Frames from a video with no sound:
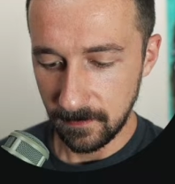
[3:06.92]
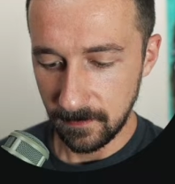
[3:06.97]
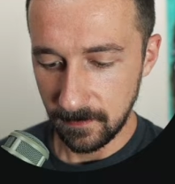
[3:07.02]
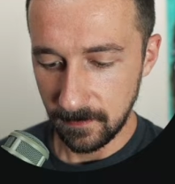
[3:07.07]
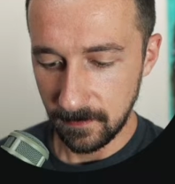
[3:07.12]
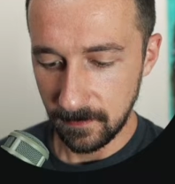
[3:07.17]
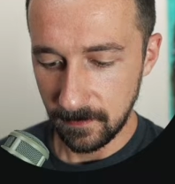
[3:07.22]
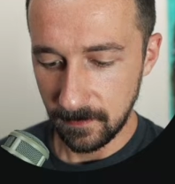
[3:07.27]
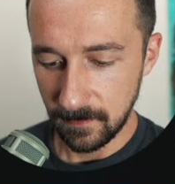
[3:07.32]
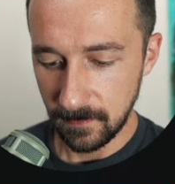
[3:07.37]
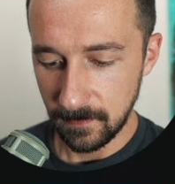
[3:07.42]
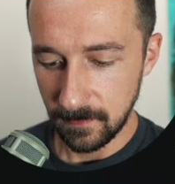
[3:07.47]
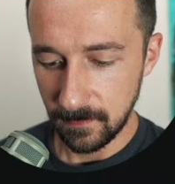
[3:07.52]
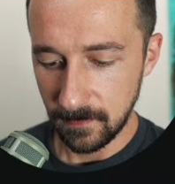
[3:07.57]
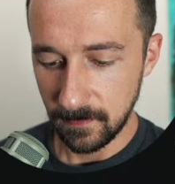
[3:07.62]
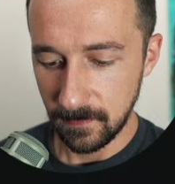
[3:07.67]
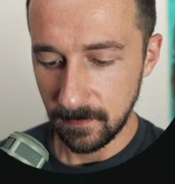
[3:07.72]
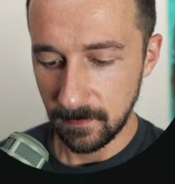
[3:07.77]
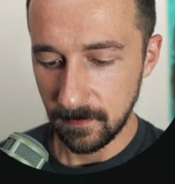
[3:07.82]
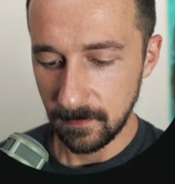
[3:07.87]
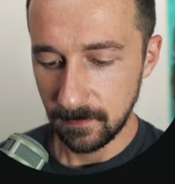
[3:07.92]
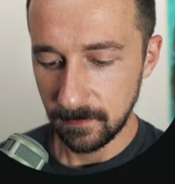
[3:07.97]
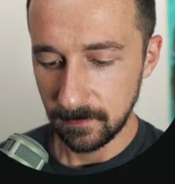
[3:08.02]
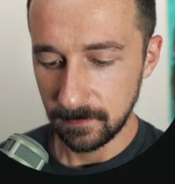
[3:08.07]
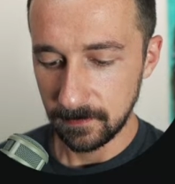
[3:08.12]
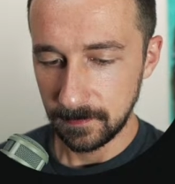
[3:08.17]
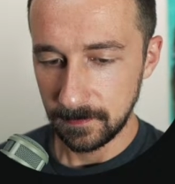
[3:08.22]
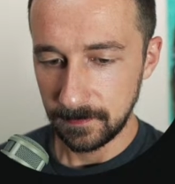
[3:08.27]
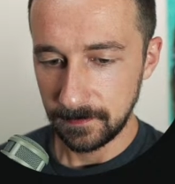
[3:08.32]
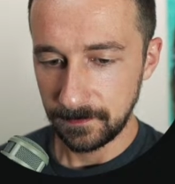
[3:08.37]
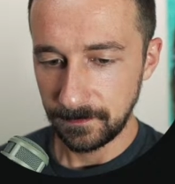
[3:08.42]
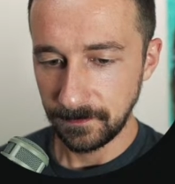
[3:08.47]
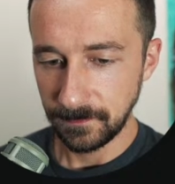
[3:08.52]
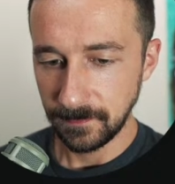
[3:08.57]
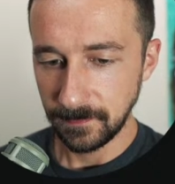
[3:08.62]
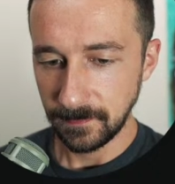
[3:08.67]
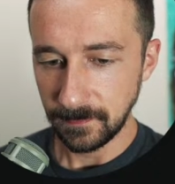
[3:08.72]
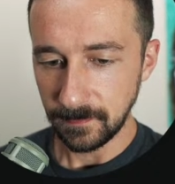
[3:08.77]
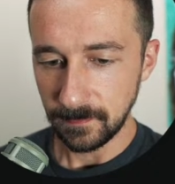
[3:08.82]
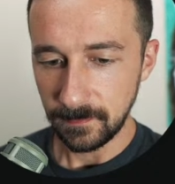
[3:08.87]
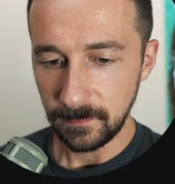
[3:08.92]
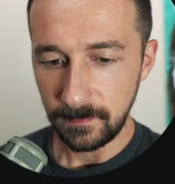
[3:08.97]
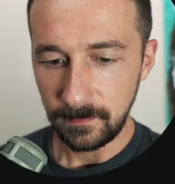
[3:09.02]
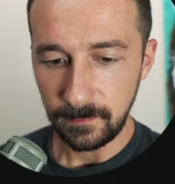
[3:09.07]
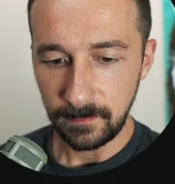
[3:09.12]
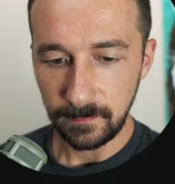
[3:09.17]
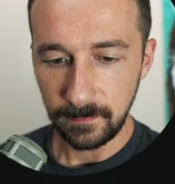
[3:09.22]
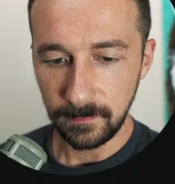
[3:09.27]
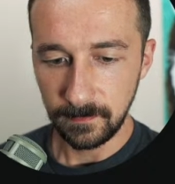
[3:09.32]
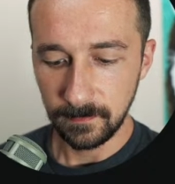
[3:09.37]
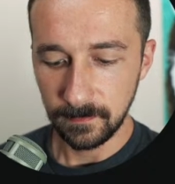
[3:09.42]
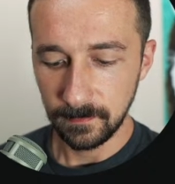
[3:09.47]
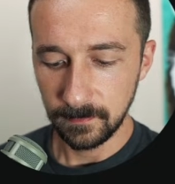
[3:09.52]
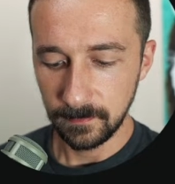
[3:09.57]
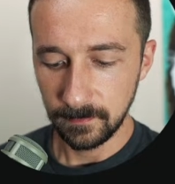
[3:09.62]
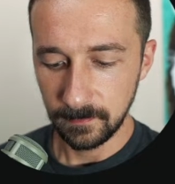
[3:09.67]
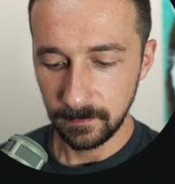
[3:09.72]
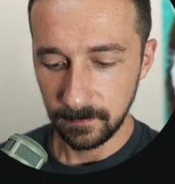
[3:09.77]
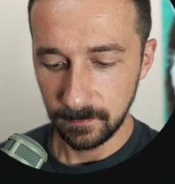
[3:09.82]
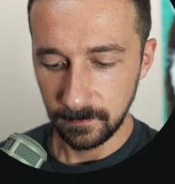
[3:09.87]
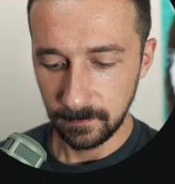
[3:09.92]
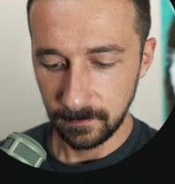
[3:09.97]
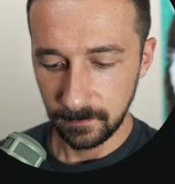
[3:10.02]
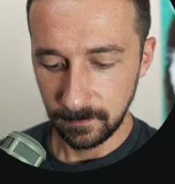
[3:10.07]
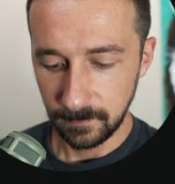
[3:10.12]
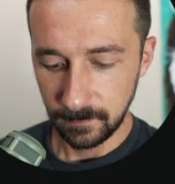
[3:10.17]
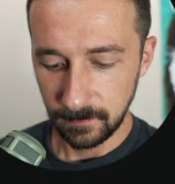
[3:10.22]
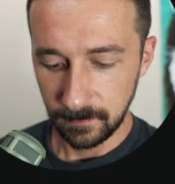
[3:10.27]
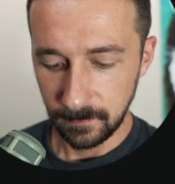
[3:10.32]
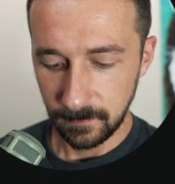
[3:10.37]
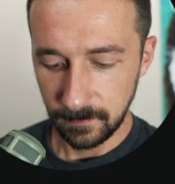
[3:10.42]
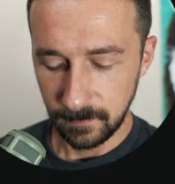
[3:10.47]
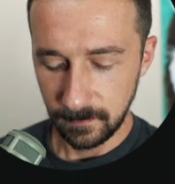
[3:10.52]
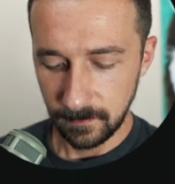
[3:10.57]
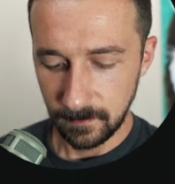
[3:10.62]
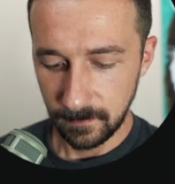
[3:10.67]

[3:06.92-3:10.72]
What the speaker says: (no one is talking)